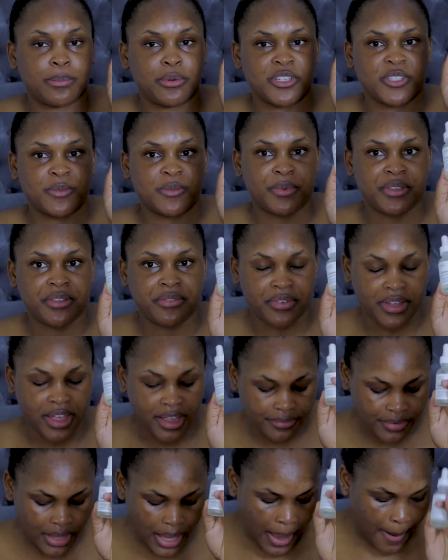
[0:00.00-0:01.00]
plus
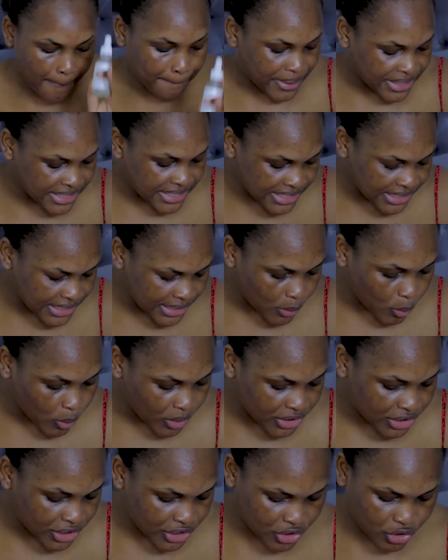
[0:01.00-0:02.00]
B5. Basically
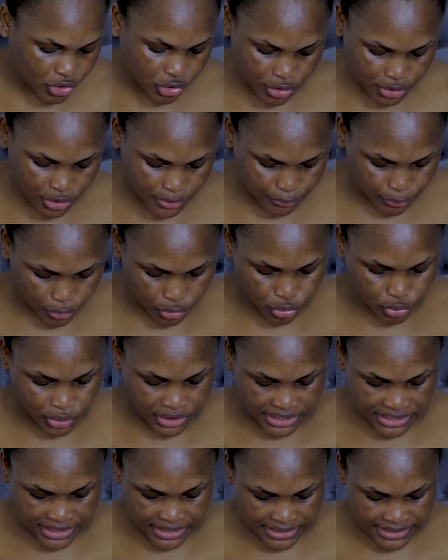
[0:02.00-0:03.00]
what this does for you
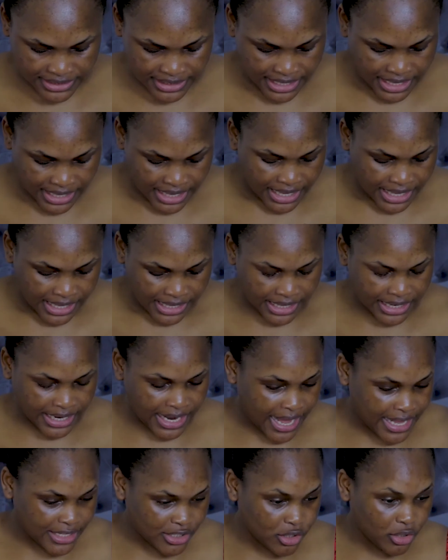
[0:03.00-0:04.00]
is it
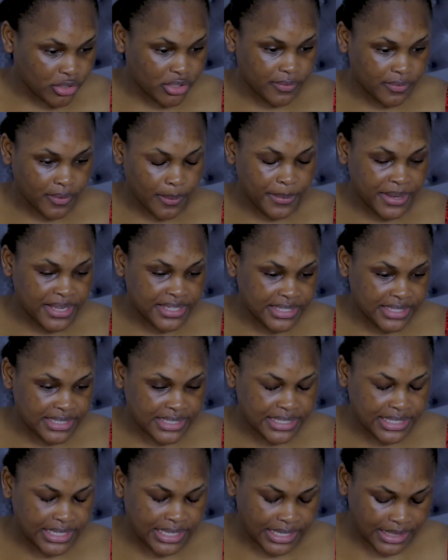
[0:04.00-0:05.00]
has lots of amazing
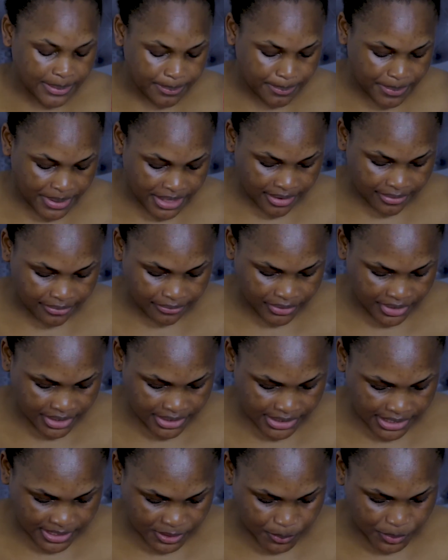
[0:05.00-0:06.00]
skin
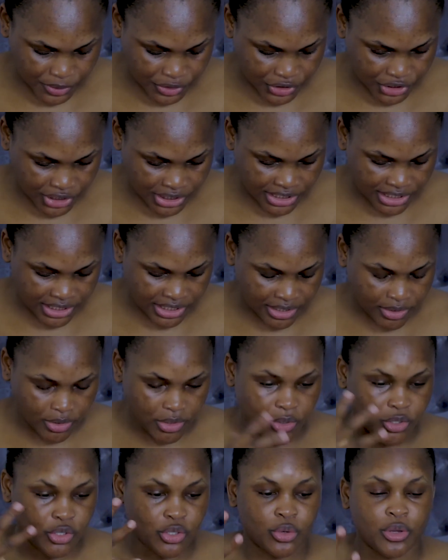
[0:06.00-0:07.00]
benefits, especially,
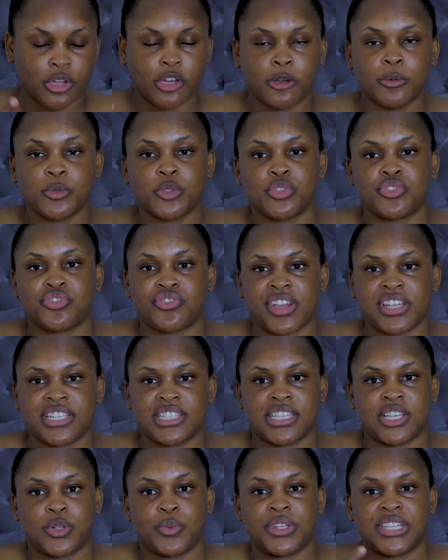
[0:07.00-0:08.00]
it helps with dry
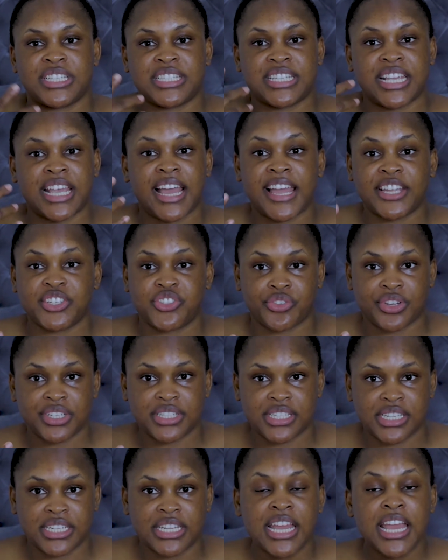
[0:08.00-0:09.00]
skin. When they say
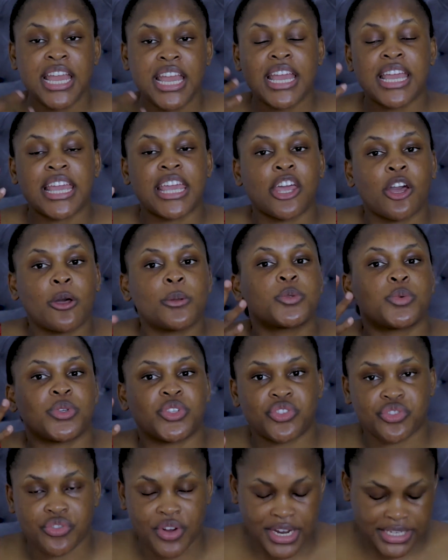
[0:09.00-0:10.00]
hydrating, it helps
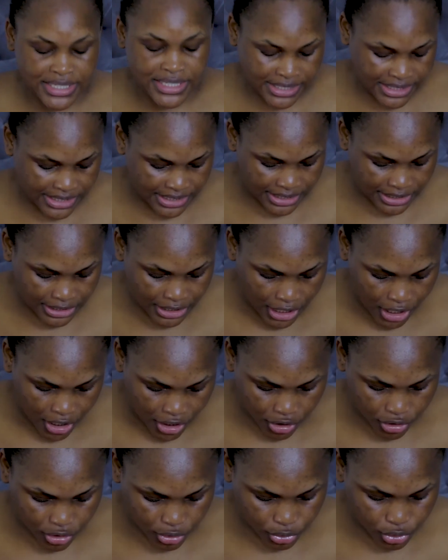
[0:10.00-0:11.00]
with dry skin.
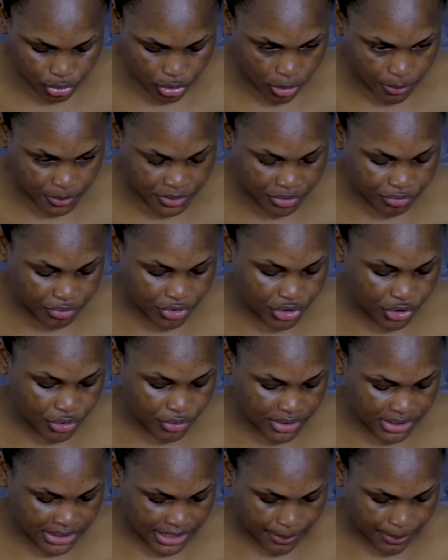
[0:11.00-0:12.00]
It also helps in
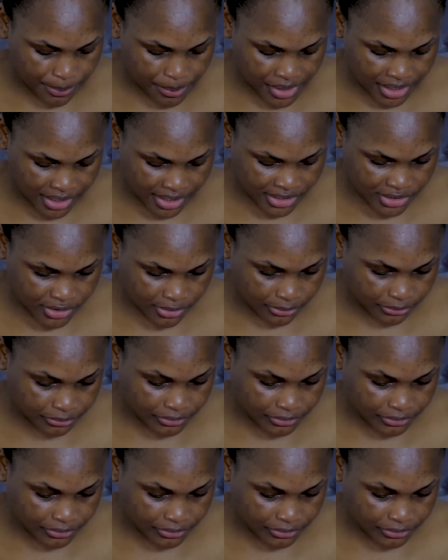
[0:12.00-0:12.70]
reducing appearance of